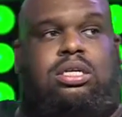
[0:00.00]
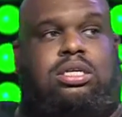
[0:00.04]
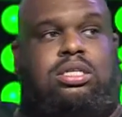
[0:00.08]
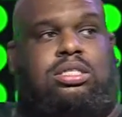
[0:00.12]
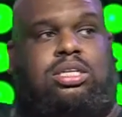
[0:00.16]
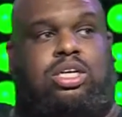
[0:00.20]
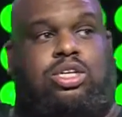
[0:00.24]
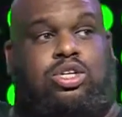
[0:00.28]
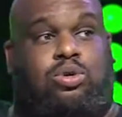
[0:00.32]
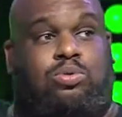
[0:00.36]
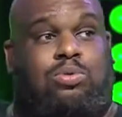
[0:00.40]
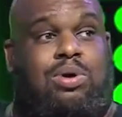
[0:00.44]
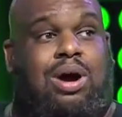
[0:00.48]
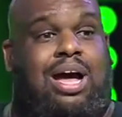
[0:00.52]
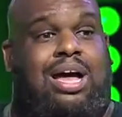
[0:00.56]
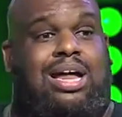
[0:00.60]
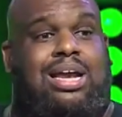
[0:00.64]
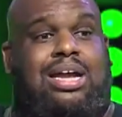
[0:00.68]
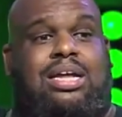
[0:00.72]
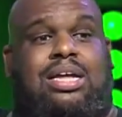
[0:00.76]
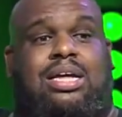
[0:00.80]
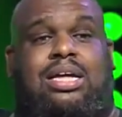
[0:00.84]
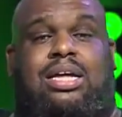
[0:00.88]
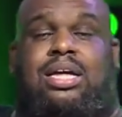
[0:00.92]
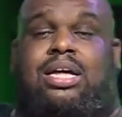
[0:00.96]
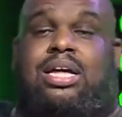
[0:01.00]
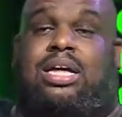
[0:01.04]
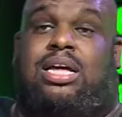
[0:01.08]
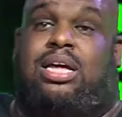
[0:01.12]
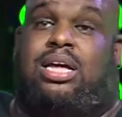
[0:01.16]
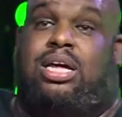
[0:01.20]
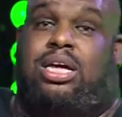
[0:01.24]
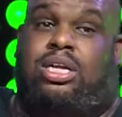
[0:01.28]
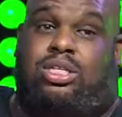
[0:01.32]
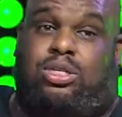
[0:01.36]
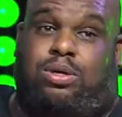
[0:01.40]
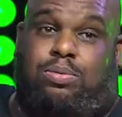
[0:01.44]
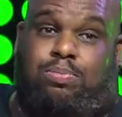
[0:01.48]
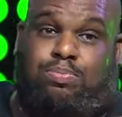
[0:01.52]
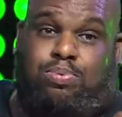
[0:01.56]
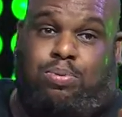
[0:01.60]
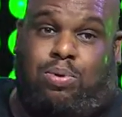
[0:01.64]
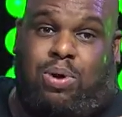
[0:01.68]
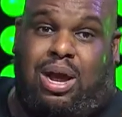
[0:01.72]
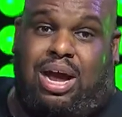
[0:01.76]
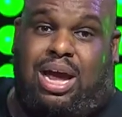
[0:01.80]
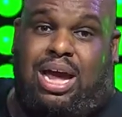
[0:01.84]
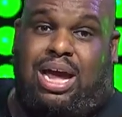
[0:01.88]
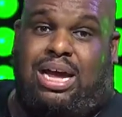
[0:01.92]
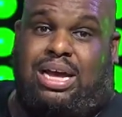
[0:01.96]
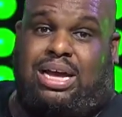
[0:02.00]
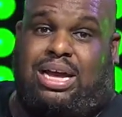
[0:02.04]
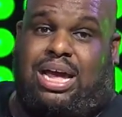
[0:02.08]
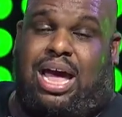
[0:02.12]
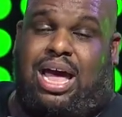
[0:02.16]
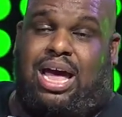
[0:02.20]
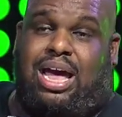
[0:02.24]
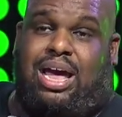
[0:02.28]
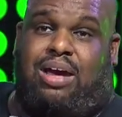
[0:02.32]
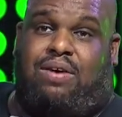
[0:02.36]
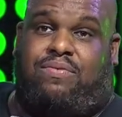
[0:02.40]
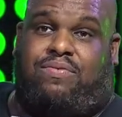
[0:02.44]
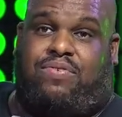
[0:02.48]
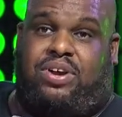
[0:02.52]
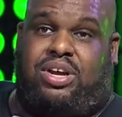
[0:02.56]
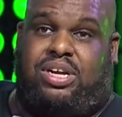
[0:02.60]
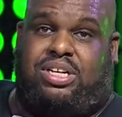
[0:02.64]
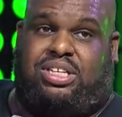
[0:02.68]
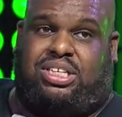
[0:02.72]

To do what? To break every